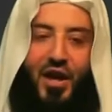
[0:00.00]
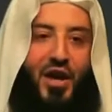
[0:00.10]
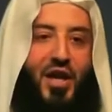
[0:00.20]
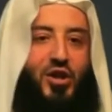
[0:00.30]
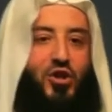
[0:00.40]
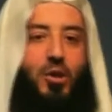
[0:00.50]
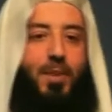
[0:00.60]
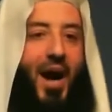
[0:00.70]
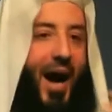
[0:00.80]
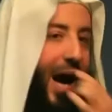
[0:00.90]
Yet
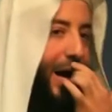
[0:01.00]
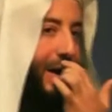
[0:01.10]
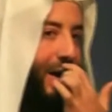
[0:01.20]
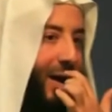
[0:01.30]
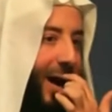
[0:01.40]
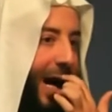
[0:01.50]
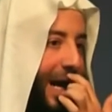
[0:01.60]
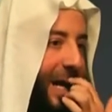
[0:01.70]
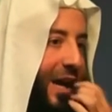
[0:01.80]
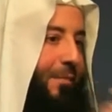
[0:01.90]
Subhan
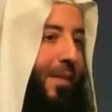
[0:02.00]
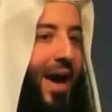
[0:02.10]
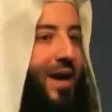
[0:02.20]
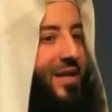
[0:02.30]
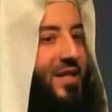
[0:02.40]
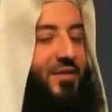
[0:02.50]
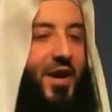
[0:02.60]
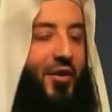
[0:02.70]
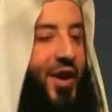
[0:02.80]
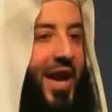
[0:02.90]
al-Khaliq, man is
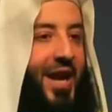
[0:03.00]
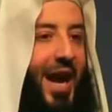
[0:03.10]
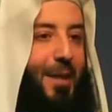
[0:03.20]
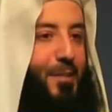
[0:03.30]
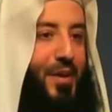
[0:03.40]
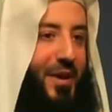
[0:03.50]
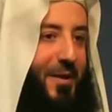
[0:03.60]
very unhappy.